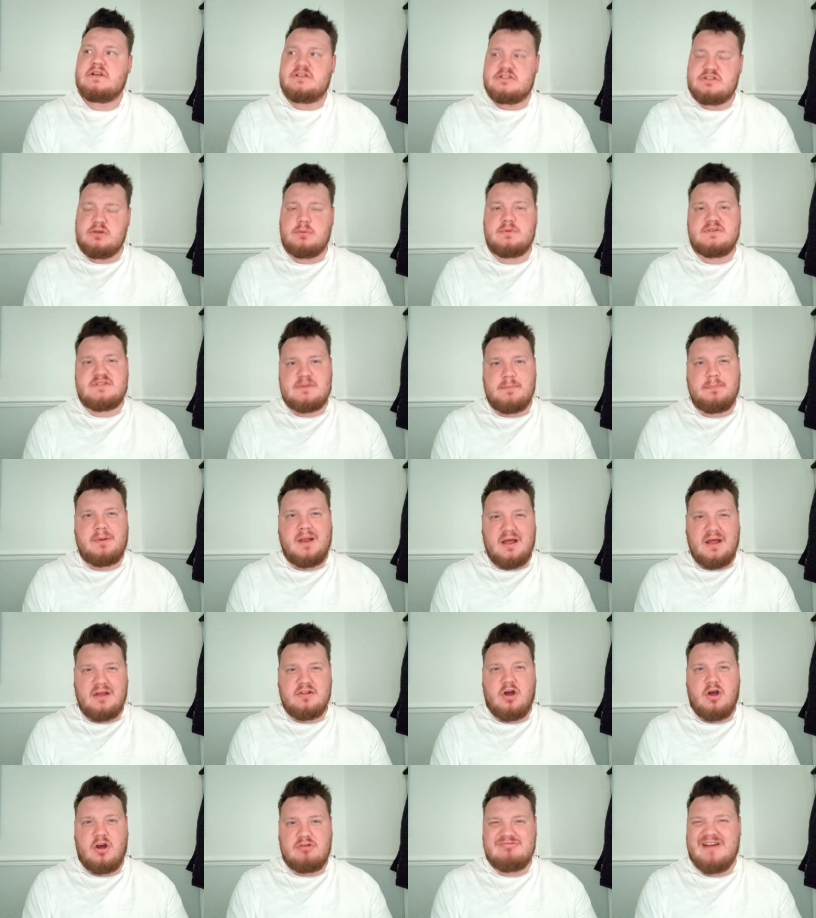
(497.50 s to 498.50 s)
So he's a
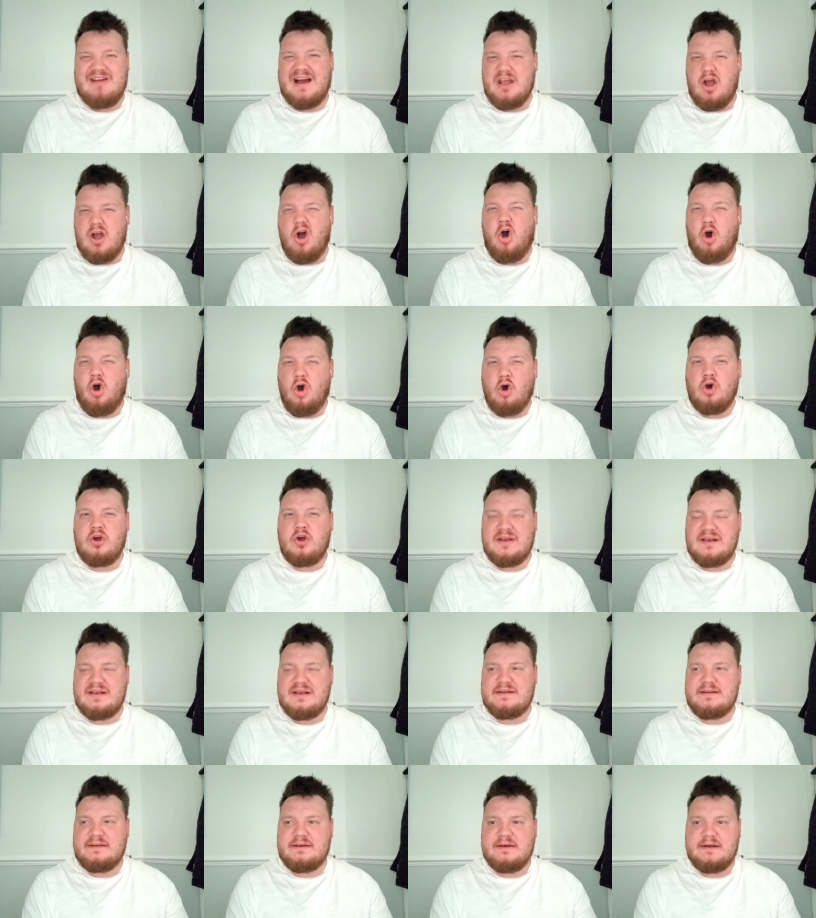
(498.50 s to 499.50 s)
player that I rate
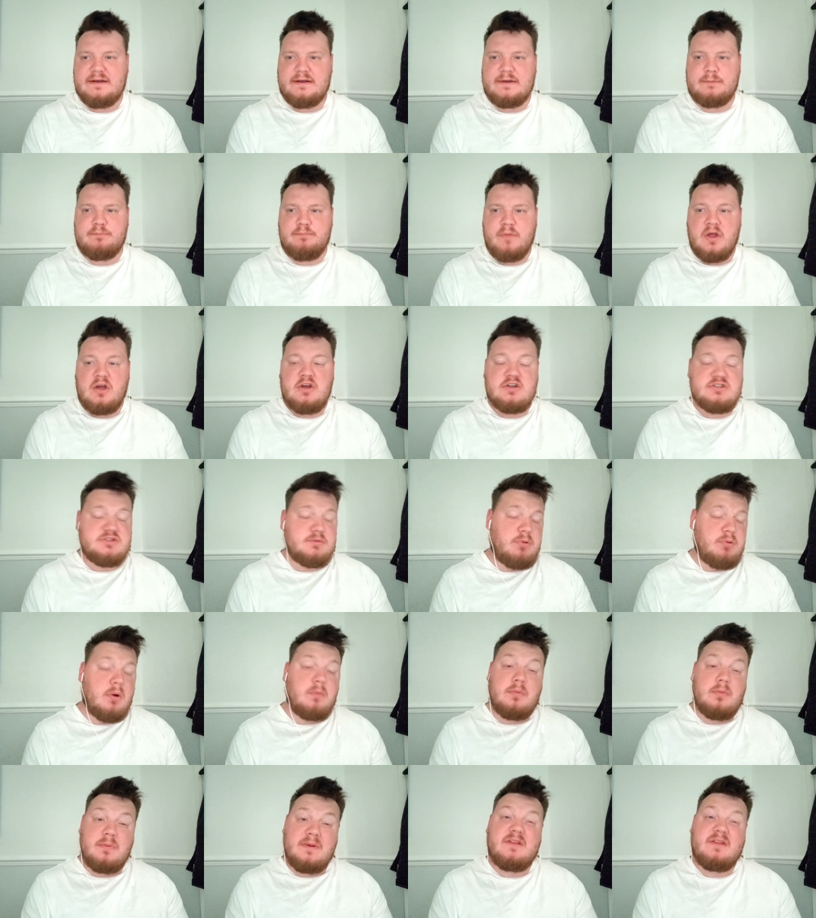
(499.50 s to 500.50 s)
highly. Um, so
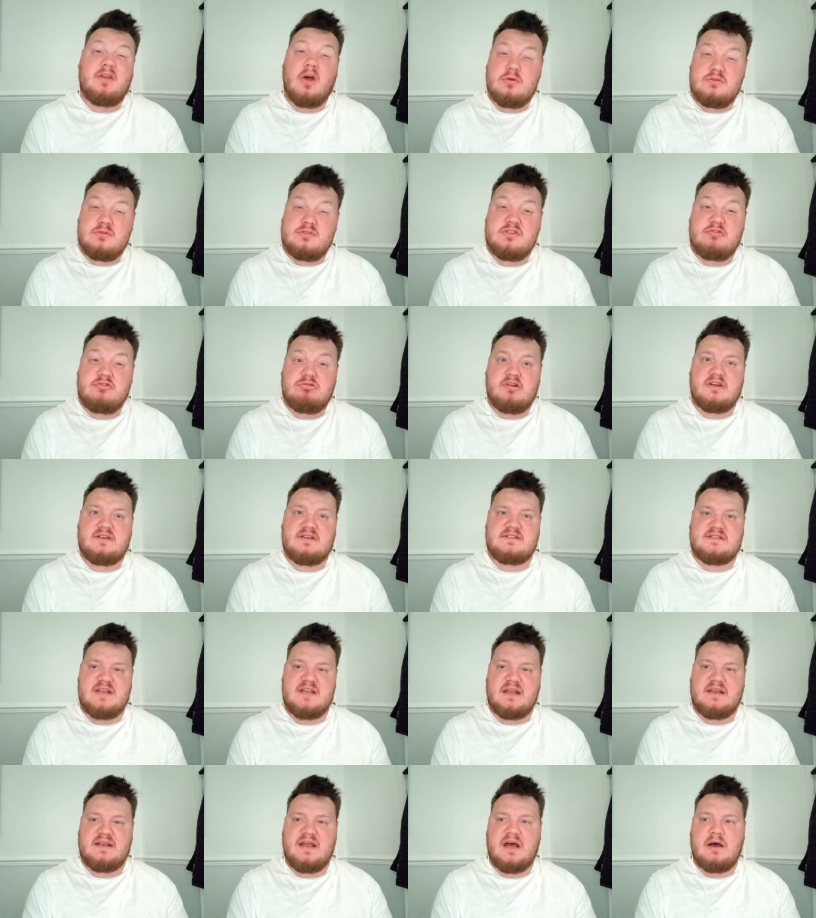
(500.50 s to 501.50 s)
probably those three
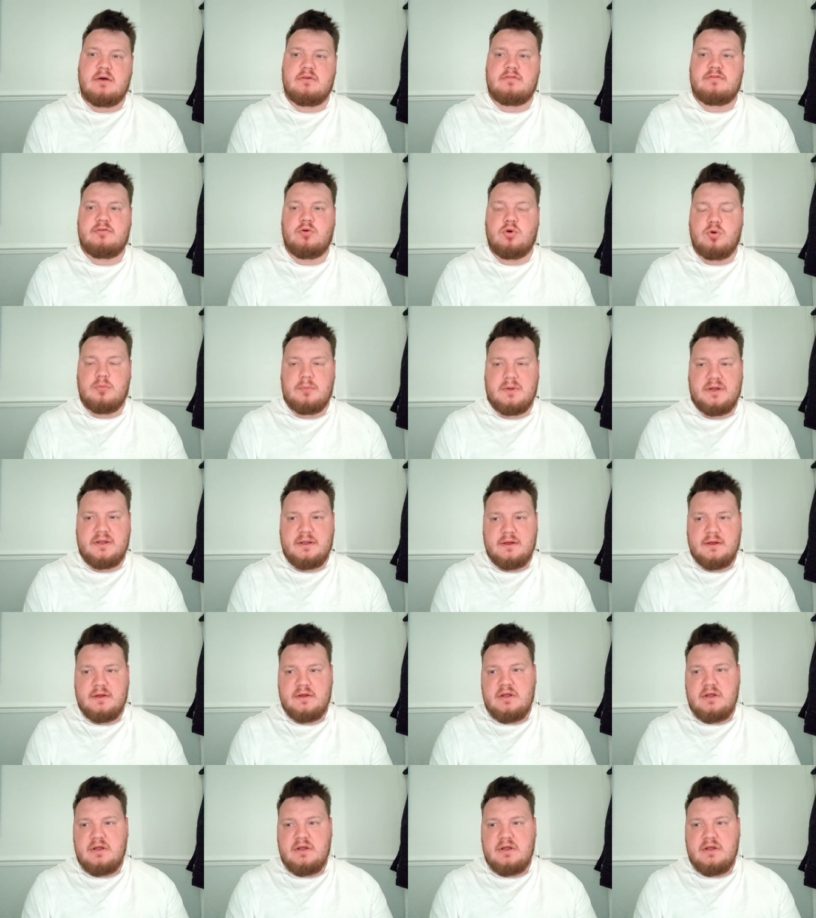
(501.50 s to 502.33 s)
stand out for me.